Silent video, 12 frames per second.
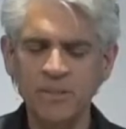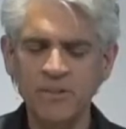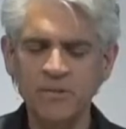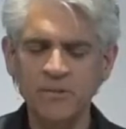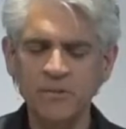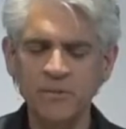
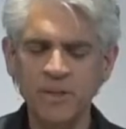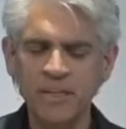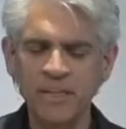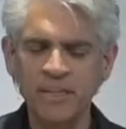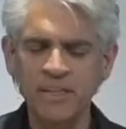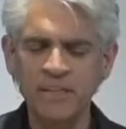will You
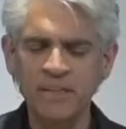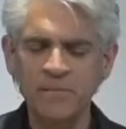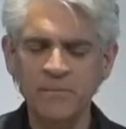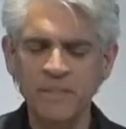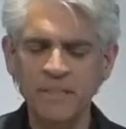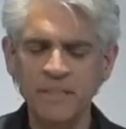
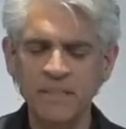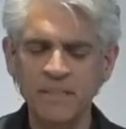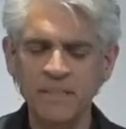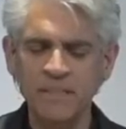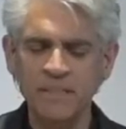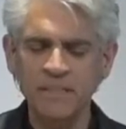wake
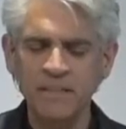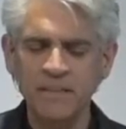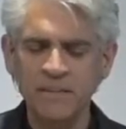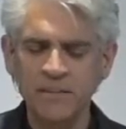me?